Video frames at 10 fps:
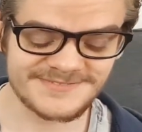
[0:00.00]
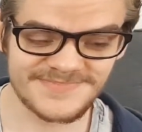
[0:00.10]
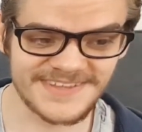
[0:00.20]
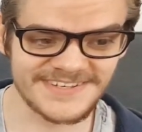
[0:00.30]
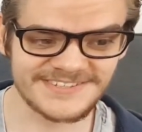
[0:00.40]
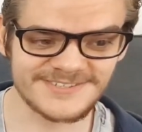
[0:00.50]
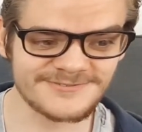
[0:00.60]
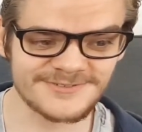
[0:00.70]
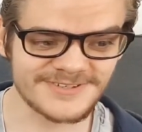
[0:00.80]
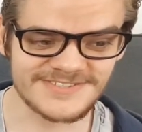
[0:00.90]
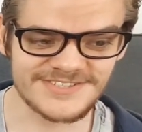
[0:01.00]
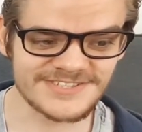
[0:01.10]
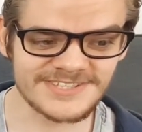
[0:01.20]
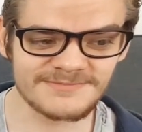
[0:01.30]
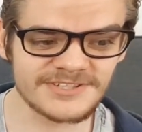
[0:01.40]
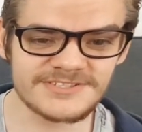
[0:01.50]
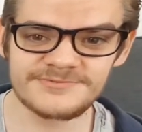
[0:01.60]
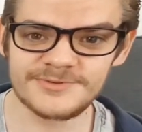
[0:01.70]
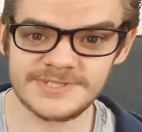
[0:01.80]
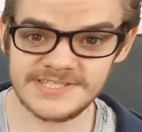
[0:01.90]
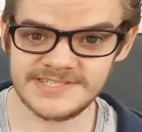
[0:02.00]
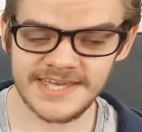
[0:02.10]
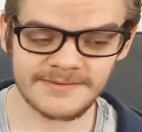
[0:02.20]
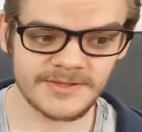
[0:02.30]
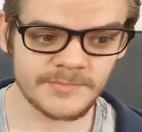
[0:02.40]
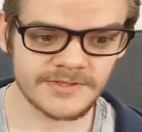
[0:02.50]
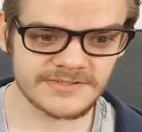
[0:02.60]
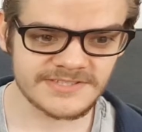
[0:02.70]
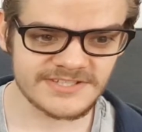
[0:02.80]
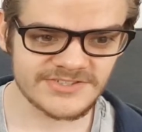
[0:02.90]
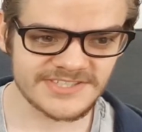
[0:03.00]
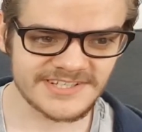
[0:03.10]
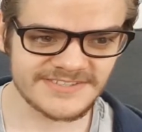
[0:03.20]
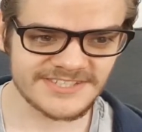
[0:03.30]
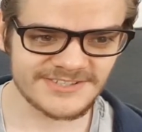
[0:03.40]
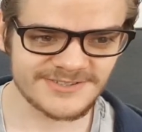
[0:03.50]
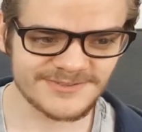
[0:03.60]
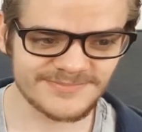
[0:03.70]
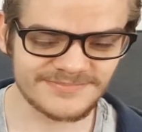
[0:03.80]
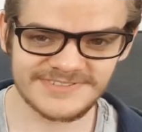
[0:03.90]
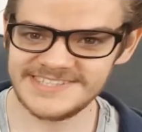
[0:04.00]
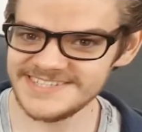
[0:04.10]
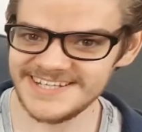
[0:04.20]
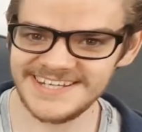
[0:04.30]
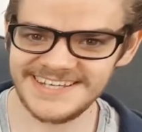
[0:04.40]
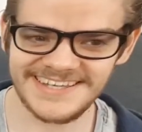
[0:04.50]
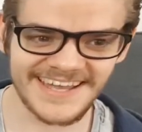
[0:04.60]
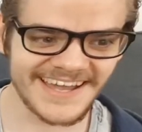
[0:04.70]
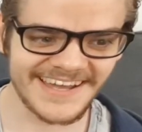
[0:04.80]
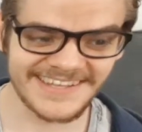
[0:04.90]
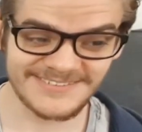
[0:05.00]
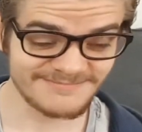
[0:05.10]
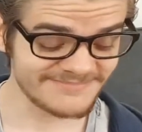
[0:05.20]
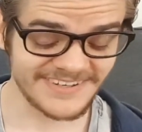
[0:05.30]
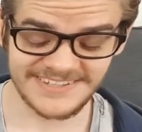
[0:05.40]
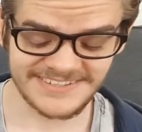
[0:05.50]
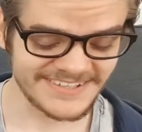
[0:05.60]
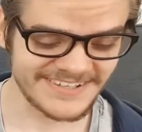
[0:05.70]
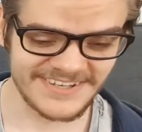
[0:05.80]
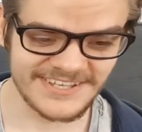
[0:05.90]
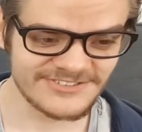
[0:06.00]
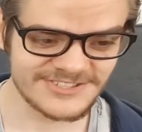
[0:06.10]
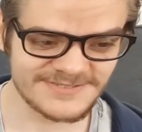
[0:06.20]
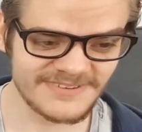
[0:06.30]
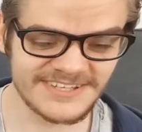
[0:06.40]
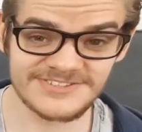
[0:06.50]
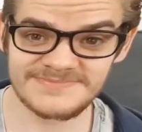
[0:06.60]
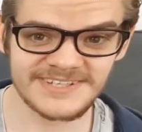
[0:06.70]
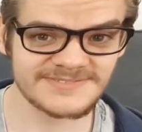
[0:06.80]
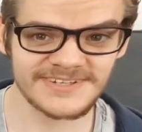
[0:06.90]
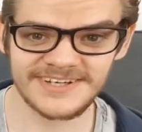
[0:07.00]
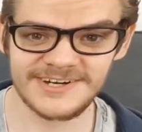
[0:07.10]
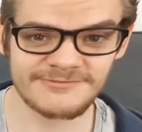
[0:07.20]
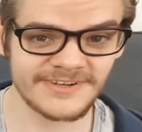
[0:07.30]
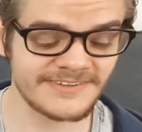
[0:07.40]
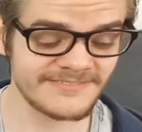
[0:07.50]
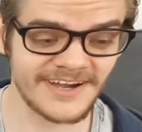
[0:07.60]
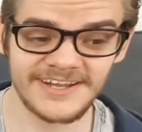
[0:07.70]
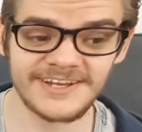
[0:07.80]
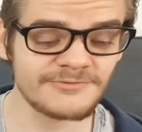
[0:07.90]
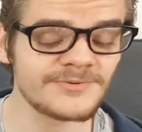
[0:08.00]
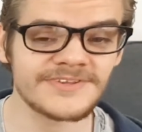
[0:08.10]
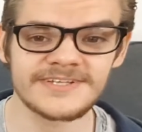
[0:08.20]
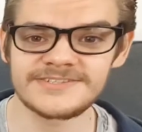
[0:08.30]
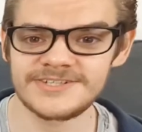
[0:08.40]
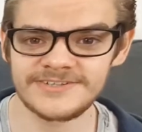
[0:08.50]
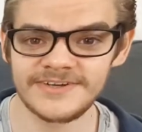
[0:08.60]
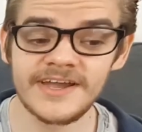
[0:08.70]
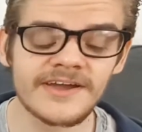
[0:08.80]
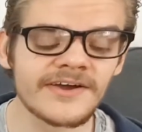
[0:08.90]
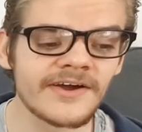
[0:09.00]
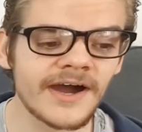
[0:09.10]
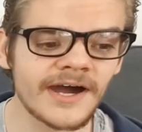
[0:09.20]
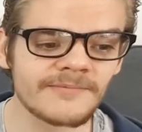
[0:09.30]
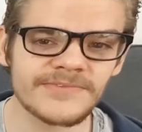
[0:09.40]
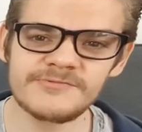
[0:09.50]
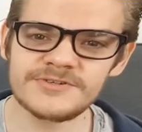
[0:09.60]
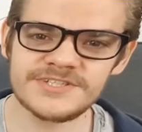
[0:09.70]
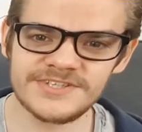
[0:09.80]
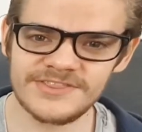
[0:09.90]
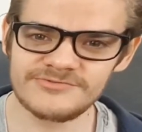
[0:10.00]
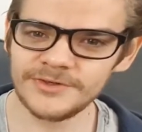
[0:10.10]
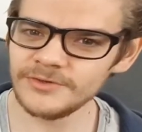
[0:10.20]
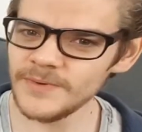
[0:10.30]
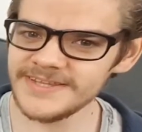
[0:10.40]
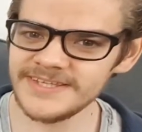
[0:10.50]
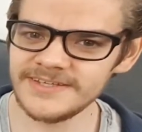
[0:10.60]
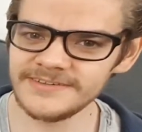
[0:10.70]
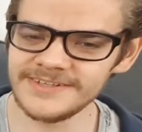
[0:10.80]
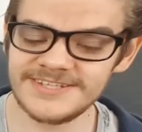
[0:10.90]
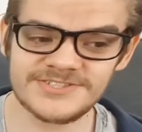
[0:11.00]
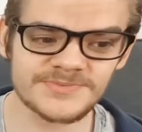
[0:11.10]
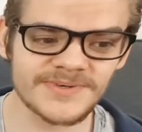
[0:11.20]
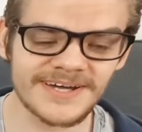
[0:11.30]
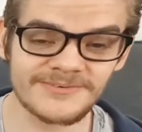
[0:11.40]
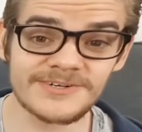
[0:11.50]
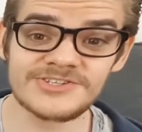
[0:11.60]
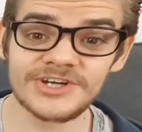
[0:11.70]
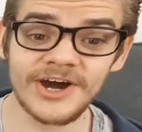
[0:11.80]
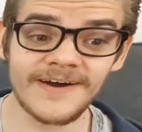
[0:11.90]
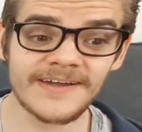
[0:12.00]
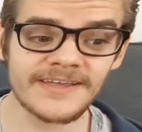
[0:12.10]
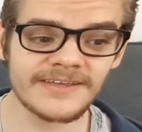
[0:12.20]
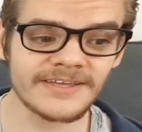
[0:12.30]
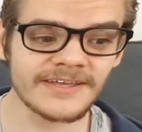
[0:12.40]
that they do for it. It's just sometimes the voices get me because they just sound so silly, and I don't know, it just makes me laugh, and I love what they do. They've also done the royal wedding as well, which I'm